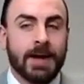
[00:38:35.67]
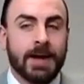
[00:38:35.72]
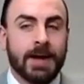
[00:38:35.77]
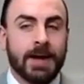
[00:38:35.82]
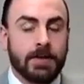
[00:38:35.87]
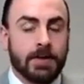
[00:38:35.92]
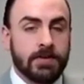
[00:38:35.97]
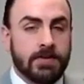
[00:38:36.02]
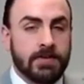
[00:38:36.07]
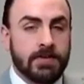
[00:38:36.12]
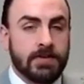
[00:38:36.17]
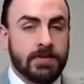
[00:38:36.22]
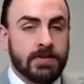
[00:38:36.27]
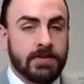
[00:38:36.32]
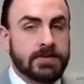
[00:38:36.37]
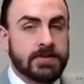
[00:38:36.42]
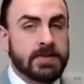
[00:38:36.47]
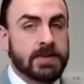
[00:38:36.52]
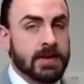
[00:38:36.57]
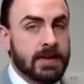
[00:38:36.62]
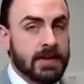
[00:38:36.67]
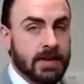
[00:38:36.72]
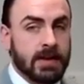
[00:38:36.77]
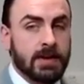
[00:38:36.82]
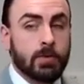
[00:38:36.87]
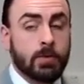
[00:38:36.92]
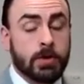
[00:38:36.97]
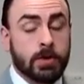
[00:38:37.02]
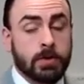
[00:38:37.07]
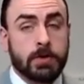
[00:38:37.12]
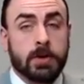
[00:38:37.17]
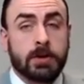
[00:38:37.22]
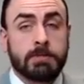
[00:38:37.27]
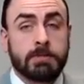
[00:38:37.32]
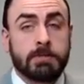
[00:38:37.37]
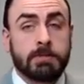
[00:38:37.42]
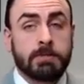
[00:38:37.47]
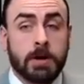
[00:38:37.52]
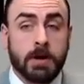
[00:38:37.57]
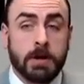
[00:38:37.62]
And this is the key when you're talking
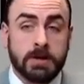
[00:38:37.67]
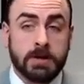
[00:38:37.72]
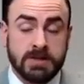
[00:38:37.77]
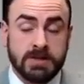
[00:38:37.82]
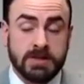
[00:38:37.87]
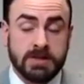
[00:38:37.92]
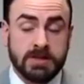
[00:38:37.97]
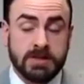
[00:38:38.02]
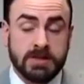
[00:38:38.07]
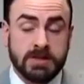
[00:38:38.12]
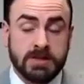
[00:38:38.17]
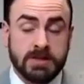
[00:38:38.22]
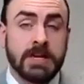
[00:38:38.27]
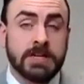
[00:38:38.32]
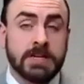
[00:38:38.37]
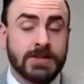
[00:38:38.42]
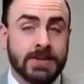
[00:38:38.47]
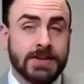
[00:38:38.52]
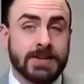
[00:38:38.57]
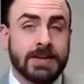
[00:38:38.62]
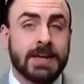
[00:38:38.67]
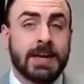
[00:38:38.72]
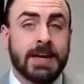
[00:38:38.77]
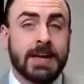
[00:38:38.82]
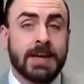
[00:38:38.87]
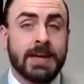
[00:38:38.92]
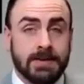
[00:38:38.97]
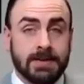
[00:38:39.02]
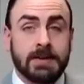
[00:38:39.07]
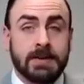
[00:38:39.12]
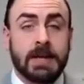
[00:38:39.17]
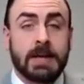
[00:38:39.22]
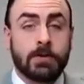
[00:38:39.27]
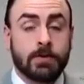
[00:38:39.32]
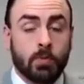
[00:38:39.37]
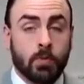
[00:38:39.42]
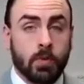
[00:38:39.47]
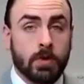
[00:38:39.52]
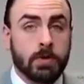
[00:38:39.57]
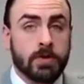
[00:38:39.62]
about customization in today's
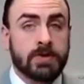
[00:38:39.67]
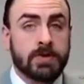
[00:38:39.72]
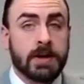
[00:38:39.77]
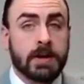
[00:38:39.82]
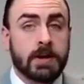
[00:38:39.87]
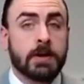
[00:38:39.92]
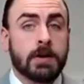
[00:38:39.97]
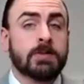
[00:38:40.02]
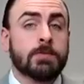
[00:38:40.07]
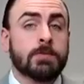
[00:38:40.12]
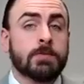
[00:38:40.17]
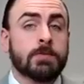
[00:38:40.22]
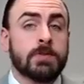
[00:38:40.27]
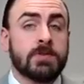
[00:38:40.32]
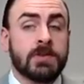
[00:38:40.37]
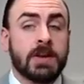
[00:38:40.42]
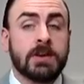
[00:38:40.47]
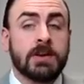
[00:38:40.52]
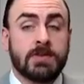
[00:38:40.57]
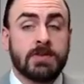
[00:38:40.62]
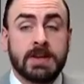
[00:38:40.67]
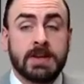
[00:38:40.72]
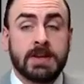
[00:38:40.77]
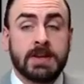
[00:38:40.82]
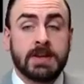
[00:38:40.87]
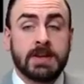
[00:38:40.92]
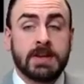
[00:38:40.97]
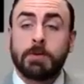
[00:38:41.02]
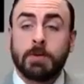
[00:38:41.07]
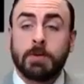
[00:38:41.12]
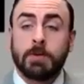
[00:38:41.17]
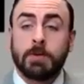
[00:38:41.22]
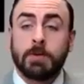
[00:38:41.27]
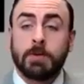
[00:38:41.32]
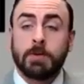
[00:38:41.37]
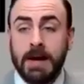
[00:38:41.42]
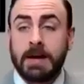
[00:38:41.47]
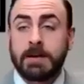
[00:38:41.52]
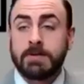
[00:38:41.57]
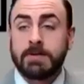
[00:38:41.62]
world, is that customization now can happen
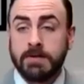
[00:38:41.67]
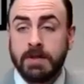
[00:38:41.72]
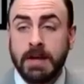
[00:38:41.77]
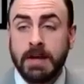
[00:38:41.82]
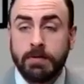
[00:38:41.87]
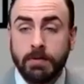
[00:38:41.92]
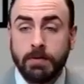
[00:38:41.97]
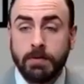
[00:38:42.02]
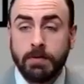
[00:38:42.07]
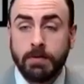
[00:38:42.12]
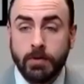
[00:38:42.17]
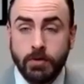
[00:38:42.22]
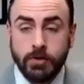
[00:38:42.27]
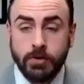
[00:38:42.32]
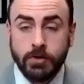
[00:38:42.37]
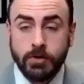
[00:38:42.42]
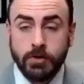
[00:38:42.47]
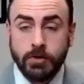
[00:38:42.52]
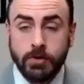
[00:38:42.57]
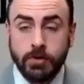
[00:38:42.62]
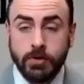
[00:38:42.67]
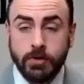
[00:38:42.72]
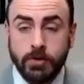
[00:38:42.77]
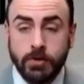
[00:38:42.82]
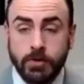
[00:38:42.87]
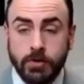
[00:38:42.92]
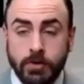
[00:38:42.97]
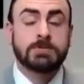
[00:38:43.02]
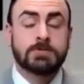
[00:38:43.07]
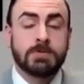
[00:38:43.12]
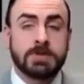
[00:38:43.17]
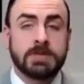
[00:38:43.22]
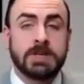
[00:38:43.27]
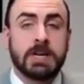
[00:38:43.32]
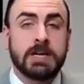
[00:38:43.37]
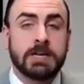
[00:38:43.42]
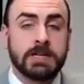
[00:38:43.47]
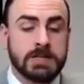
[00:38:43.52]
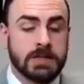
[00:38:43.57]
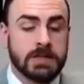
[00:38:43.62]
on a mass level. You can scale
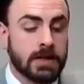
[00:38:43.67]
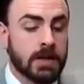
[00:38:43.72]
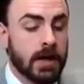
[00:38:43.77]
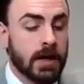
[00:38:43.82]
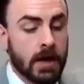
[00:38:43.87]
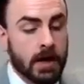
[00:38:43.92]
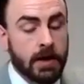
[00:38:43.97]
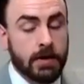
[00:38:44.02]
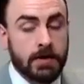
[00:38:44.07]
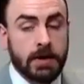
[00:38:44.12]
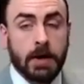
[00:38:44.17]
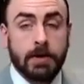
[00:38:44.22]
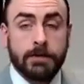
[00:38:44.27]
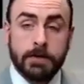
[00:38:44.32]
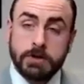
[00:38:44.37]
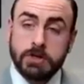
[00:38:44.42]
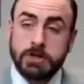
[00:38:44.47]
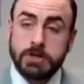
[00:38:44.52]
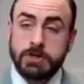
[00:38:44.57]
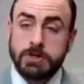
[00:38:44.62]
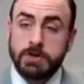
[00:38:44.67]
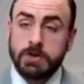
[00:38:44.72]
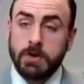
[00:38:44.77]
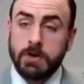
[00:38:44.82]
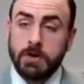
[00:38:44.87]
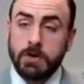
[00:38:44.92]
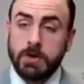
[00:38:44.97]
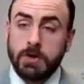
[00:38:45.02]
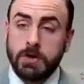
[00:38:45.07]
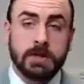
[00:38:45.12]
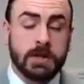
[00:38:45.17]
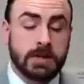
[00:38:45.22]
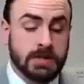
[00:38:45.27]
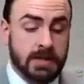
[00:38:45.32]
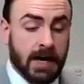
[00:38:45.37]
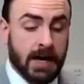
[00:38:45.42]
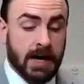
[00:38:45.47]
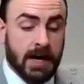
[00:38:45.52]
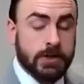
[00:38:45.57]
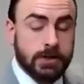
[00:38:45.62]
customization. Now, if you're just starting in this,
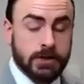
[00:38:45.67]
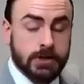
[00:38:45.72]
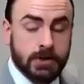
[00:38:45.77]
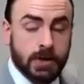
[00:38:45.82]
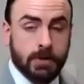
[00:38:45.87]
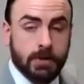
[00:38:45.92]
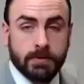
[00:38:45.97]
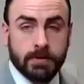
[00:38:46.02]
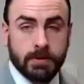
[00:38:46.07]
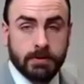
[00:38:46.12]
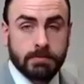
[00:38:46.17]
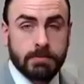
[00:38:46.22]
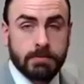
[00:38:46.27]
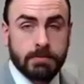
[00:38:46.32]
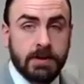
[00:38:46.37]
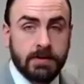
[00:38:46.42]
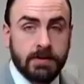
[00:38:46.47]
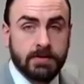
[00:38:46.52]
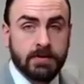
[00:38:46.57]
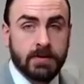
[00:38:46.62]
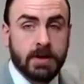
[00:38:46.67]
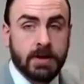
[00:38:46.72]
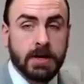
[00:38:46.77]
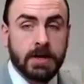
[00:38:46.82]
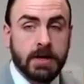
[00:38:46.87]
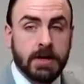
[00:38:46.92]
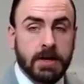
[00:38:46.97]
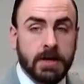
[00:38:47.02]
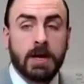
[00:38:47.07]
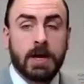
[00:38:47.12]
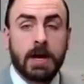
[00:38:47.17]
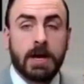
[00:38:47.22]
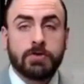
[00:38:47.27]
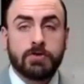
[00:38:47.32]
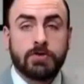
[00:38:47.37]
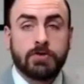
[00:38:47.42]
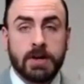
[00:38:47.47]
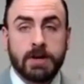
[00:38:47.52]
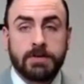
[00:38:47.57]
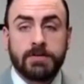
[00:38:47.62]
I would just start with the baseline and
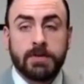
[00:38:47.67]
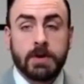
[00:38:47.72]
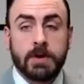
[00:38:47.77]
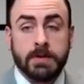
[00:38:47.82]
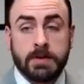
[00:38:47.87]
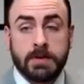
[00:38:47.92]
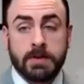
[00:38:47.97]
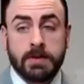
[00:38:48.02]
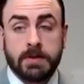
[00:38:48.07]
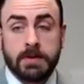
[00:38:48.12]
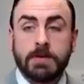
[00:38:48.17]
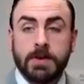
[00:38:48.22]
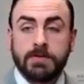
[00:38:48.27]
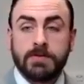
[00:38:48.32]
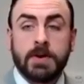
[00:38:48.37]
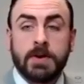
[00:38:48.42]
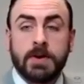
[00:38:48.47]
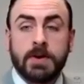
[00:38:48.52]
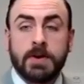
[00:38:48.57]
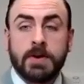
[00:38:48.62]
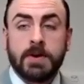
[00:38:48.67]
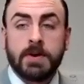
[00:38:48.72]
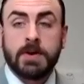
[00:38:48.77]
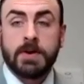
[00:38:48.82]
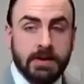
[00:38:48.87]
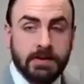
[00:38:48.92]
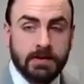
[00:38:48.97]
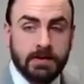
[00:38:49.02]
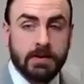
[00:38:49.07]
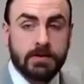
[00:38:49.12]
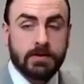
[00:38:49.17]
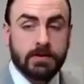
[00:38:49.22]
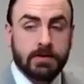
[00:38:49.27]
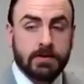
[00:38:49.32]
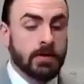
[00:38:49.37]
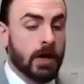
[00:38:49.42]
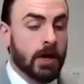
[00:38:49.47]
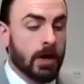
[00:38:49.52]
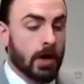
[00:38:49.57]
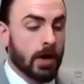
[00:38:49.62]
try to figure out the very, very basics
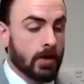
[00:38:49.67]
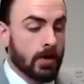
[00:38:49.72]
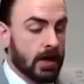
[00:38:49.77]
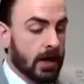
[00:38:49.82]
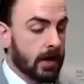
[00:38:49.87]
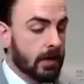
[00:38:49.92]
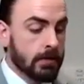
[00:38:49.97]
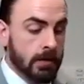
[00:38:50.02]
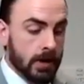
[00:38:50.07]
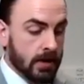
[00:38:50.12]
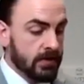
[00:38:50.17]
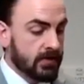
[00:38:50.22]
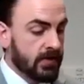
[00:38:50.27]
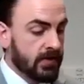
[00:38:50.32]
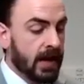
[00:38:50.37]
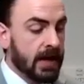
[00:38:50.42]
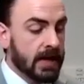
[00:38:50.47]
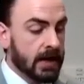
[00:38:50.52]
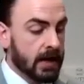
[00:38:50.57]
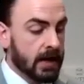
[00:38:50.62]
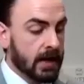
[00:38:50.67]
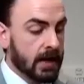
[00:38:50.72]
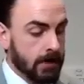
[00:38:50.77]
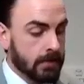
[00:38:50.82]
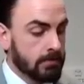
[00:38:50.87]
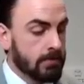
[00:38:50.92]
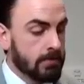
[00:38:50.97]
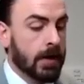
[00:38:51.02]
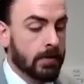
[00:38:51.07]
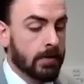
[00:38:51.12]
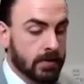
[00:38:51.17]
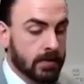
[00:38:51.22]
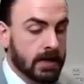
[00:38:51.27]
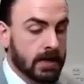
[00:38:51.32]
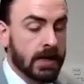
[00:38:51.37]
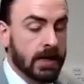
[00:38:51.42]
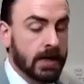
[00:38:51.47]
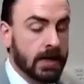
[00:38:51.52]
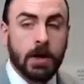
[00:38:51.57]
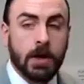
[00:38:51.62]
of, okay, say I get an inbound
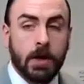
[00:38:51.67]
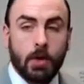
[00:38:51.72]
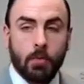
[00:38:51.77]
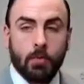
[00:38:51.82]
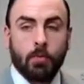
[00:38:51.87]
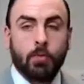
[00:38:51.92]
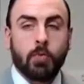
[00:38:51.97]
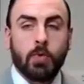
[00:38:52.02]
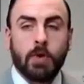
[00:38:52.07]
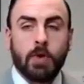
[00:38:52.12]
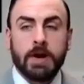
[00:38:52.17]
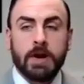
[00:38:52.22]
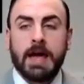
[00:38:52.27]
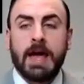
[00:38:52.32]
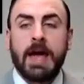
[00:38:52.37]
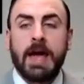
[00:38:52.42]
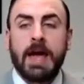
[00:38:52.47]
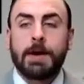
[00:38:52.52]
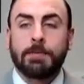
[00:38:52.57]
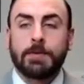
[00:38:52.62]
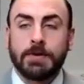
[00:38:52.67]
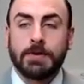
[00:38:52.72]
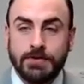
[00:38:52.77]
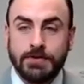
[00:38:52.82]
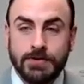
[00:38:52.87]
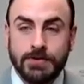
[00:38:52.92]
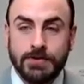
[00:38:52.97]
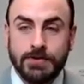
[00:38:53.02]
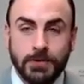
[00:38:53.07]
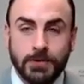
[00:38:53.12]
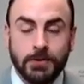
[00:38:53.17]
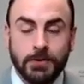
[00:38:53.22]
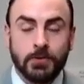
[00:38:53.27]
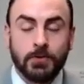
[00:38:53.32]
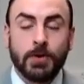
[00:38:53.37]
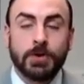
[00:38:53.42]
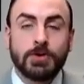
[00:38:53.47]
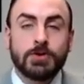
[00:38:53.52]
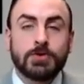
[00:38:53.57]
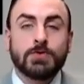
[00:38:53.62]
lead, what happens?
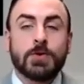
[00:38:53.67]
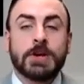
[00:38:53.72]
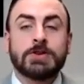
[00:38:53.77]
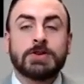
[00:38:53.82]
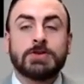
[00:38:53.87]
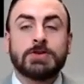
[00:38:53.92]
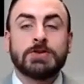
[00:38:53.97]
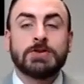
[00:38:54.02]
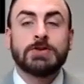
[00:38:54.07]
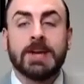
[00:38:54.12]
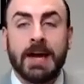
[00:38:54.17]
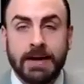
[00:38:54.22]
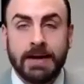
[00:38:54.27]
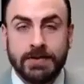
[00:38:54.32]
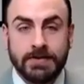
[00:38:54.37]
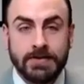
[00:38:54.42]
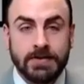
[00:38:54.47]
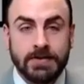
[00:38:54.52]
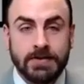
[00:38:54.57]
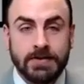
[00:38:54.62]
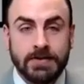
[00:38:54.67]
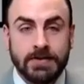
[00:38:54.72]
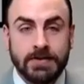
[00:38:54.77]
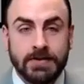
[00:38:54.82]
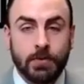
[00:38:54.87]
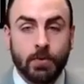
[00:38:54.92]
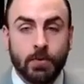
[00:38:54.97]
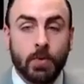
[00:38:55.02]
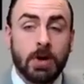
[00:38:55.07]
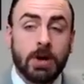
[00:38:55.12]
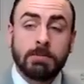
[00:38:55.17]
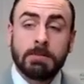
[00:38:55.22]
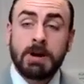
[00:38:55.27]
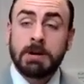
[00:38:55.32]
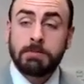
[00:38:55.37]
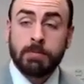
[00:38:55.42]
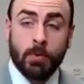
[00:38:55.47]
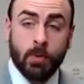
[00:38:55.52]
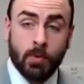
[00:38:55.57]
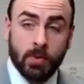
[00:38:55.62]
What do I do next? Where am
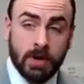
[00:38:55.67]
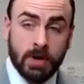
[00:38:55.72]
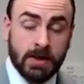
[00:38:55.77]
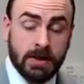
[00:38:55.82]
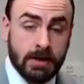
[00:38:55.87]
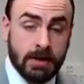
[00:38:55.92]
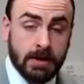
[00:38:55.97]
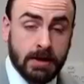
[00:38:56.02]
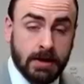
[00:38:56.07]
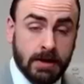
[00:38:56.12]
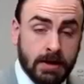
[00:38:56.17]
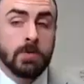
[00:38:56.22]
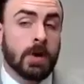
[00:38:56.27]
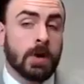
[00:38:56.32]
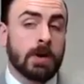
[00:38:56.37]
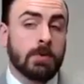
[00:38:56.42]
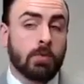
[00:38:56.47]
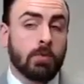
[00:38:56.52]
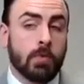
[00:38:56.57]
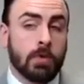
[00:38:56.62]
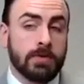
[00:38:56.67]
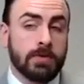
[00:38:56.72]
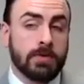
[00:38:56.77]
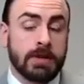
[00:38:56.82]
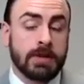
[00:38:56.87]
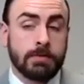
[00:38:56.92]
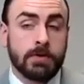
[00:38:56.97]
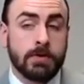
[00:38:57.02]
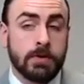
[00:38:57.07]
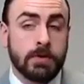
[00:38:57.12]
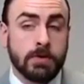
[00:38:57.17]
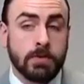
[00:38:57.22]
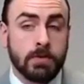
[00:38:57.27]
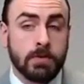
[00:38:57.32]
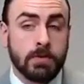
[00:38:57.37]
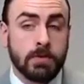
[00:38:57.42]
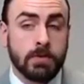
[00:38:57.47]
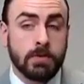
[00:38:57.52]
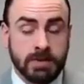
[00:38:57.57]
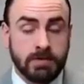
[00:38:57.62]
I pointing them towards? What do I want them to
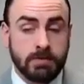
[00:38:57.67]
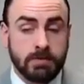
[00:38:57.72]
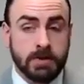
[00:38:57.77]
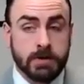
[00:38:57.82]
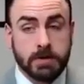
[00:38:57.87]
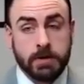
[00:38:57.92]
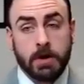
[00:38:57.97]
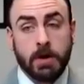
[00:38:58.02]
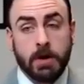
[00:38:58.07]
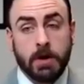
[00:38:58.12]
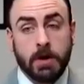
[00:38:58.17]
do ultimately?